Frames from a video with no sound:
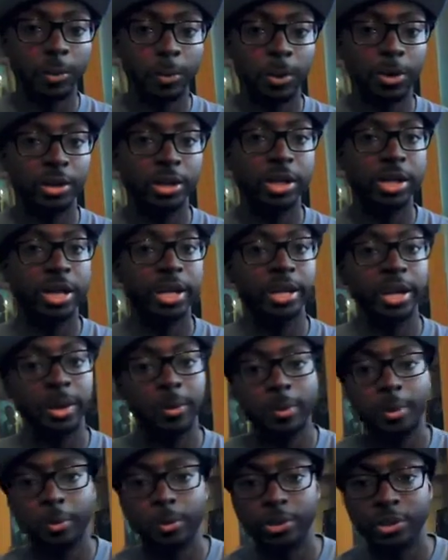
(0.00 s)
network
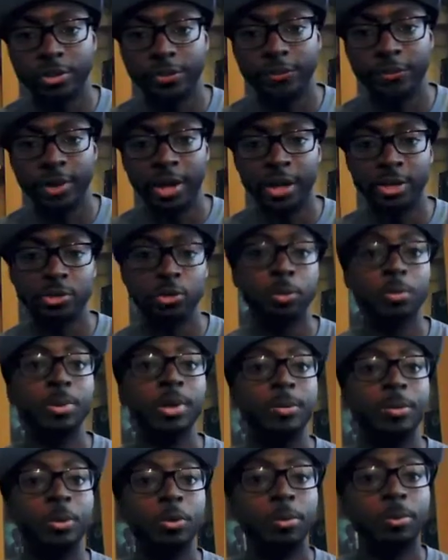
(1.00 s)
with your fans, with
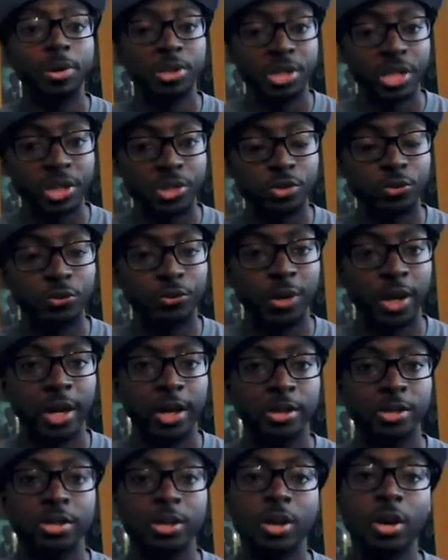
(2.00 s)
people, potential
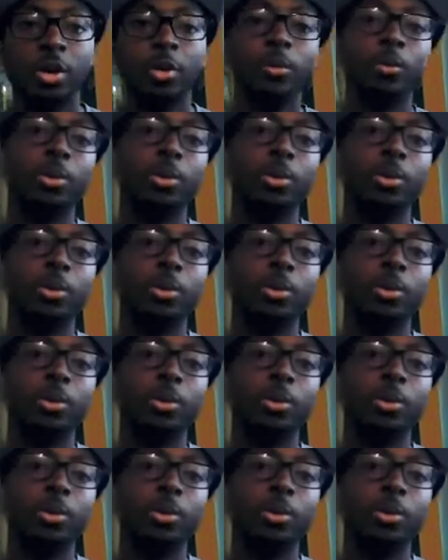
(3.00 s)
fans.